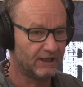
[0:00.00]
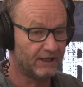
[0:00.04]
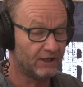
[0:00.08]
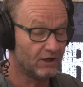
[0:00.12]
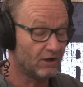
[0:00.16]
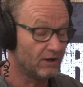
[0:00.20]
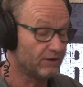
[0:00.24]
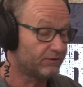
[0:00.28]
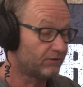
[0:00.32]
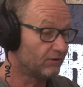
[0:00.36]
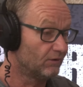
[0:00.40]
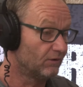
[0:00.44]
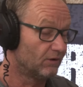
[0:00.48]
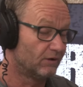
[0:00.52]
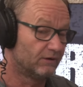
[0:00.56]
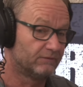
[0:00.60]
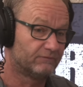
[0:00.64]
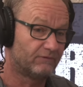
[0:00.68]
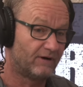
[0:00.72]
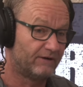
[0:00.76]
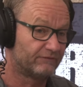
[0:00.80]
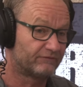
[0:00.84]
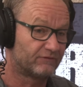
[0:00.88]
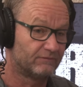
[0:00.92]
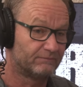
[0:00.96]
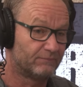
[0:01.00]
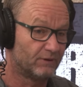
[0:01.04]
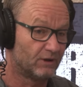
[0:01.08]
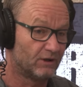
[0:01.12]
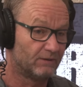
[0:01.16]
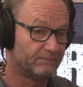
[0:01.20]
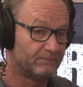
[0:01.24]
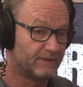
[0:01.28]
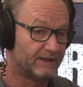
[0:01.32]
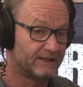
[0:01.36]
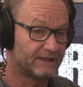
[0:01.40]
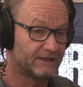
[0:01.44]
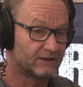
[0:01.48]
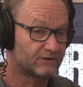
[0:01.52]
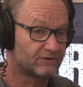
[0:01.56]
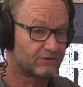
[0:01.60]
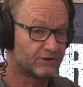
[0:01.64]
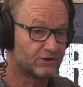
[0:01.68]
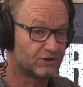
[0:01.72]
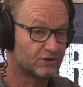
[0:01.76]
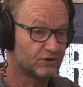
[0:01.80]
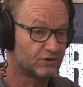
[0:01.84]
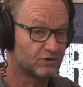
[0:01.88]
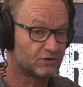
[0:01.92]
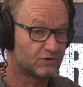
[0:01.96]
and I thought Reverend Bob, being a
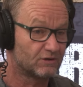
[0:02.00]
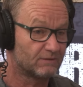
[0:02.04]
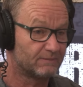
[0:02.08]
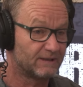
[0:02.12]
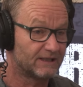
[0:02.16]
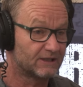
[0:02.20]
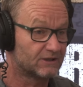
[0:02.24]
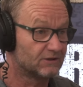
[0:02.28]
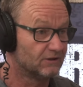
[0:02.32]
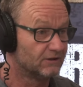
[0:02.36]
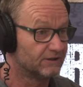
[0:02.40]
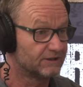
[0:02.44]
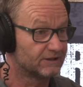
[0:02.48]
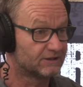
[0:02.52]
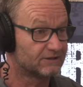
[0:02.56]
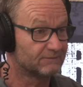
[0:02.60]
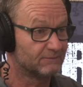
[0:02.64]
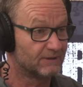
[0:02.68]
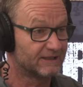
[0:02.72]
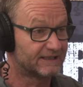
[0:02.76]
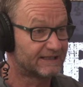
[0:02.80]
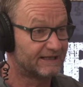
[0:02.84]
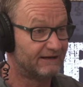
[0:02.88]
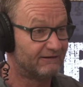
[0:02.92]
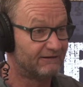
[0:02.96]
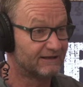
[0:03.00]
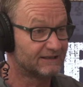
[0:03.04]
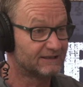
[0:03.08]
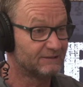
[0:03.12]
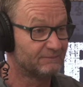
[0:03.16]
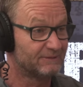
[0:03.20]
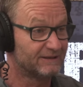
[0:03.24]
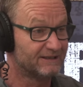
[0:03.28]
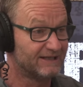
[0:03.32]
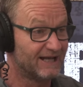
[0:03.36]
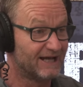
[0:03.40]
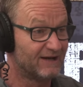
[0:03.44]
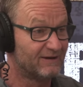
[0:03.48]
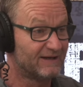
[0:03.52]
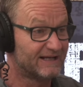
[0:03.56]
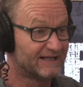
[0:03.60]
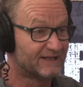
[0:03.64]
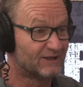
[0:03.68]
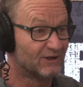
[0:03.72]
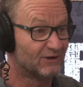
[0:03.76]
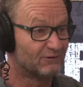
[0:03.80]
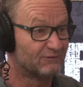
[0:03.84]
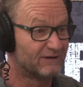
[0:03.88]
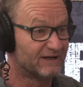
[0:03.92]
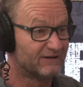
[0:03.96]
Christian, should have been kinder to my character, but no, he
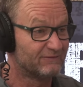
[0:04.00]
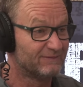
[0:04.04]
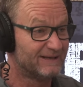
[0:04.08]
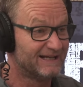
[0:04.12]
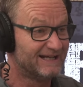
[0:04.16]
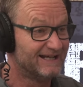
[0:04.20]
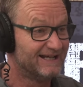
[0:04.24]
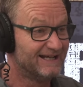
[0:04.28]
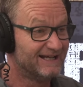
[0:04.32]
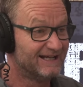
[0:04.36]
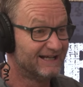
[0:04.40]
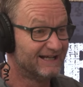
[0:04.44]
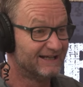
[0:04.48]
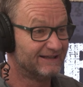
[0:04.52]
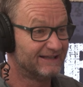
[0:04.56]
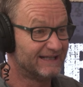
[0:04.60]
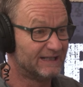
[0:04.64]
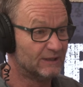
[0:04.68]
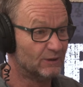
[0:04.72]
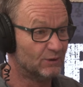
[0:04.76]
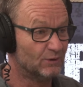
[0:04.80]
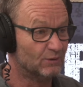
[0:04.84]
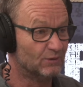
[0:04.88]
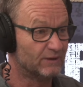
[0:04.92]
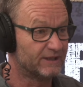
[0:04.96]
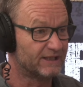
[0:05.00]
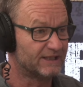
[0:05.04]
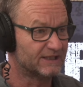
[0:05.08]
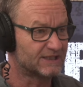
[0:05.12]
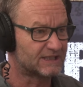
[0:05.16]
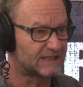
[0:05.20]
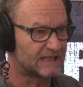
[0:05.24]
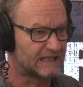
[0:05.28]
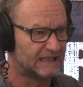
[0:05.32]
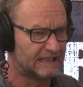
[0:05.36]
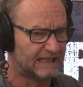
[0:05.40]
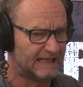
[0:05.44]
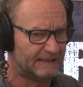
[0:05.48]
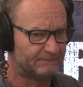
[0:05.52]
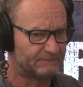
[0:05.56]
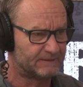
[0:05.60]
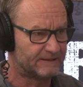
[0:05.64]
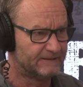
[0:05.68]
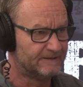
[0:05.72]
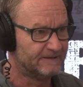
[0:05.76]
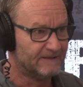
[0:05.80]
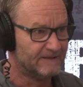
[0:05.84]
got rid of me, and yeah. the audience clapped.